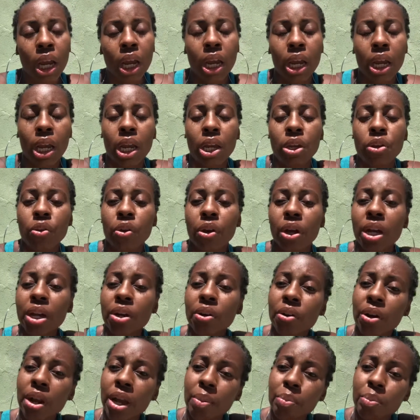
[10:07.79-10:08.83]
and your
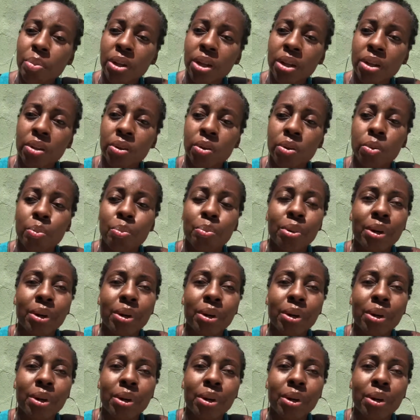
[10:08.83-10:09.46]
internet bill.